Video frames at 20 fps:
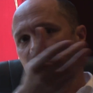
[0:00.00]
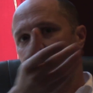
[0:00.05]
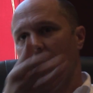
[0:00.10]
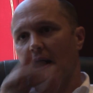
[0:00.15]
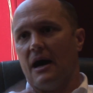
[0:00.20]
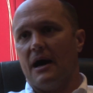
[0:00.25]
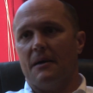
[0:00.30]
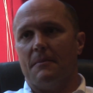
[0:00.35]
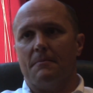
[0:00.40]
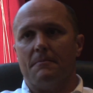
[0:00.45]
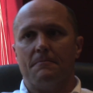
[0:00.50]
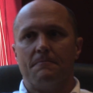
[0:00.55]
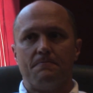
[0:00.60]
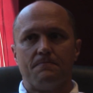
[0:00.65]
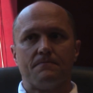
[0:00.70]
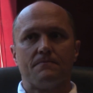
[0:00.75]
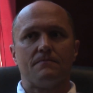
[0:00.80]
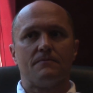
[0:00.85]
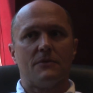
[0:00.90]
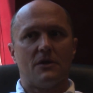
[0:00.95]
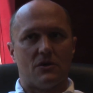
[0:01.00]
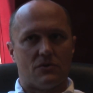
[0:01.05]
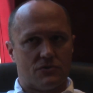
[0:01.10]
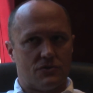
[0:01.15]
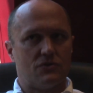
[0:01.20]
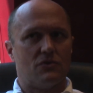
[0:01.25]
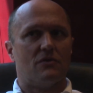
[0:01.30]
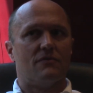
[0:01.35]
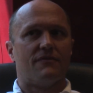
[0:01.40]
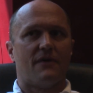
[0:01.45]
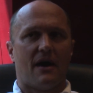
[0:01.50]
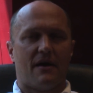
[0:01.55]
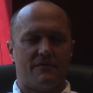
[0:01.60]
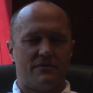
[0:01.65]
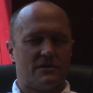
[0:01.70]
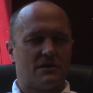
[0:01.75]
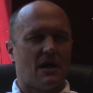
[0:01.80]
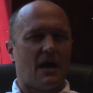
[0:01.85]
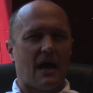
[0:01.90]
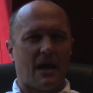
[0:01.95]
205
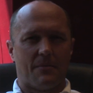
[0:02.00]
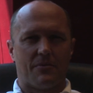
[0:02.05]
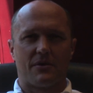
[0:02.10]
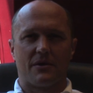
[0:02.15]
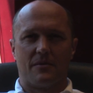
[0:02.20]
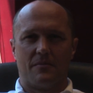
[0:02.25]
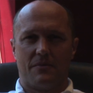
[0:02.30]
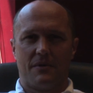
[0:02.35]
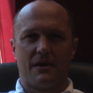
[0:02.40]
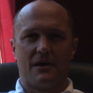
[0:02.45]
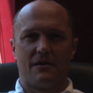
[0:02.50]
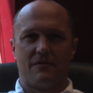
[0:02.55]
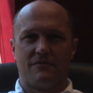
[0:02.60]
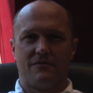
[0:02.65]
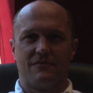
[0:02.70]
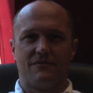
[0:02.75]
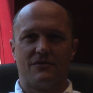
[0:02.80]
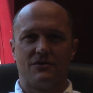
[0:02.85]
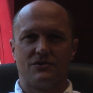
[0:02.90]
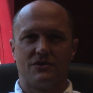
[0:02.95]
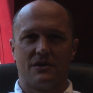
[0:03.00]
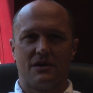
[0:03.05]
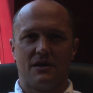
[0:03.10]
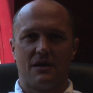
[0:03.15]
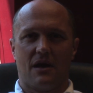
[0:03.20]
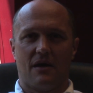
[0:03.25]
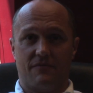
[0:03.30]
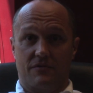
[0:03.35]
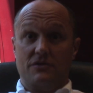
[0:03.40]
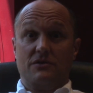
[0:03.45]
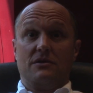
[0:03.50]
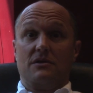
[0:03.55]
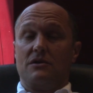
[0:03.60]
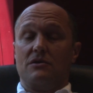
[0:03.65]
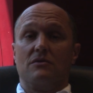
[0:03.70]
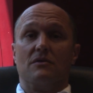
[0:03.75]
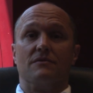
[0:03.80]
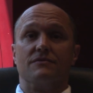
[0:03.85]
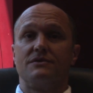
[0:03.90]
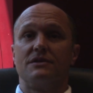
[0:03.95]
is a hyper-competitive division, and obviously the
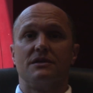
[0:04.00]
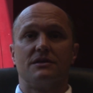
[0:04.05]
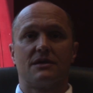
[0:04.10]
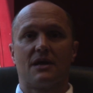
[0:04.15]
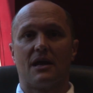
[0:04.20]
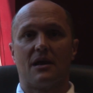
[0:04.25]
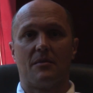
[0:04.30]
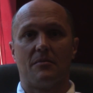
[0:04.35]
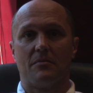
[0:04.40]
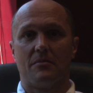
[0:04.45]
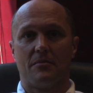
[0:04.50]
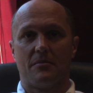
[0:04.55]
UFC's got a